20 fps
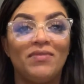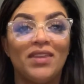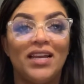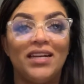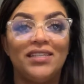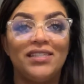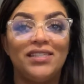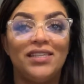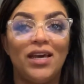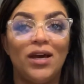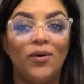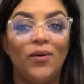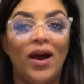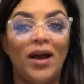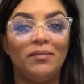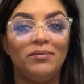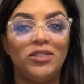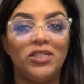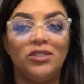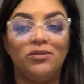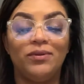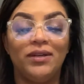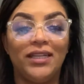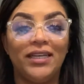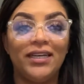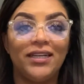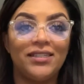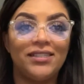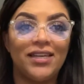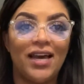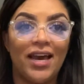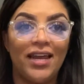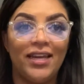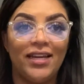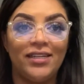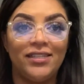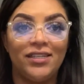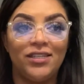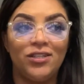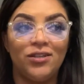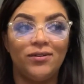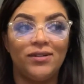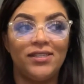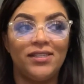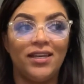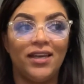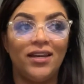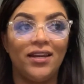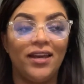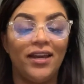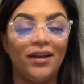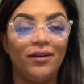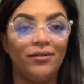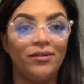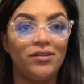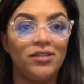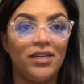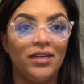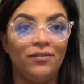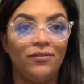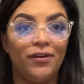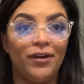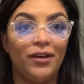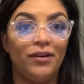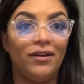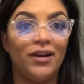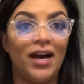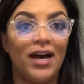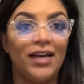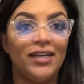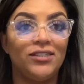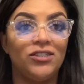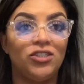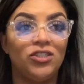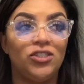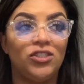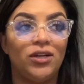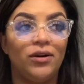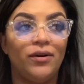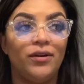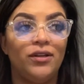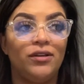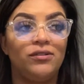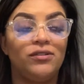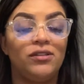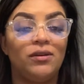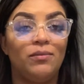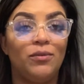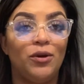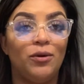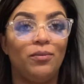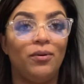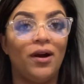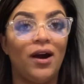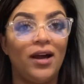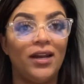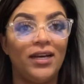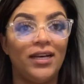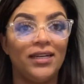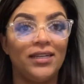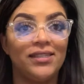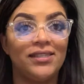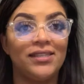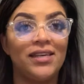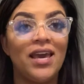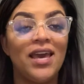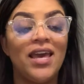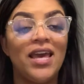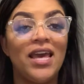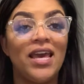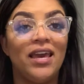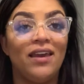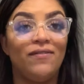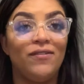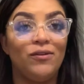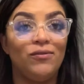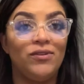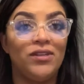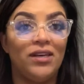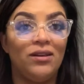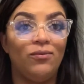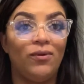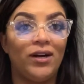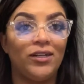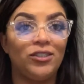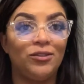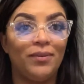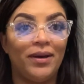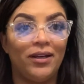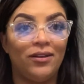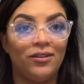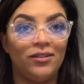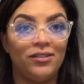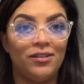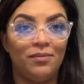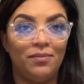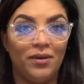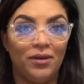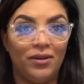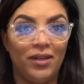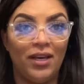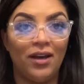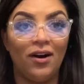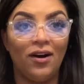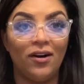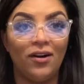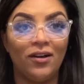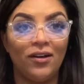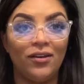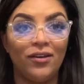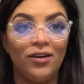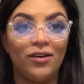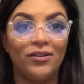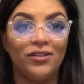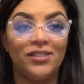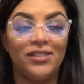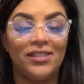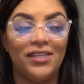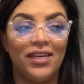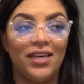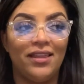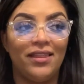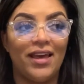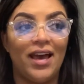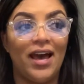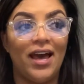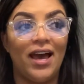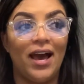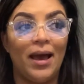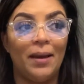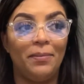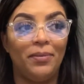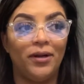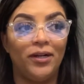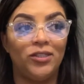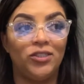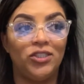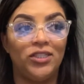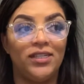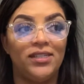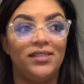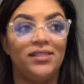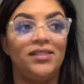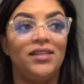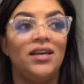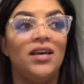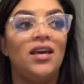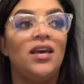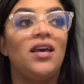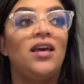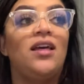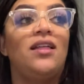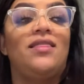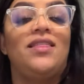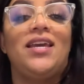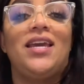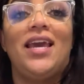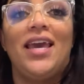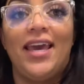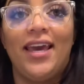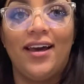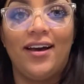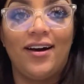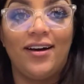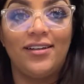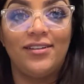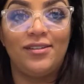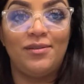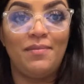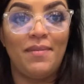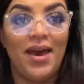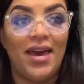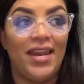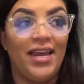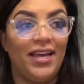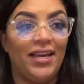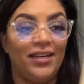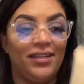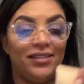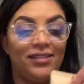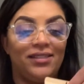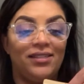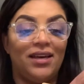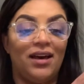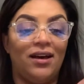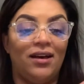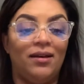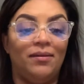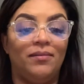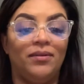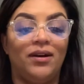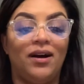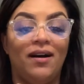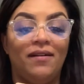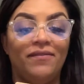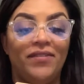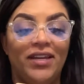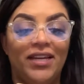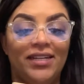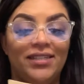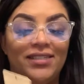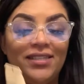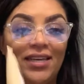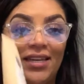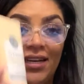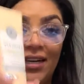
So I'm just really excited to do a skincare routine for you guys, just showing you some new products. If you did watch my Ulta Beauty haul, you'll see that I purchased the It Cosmetics Confidence in a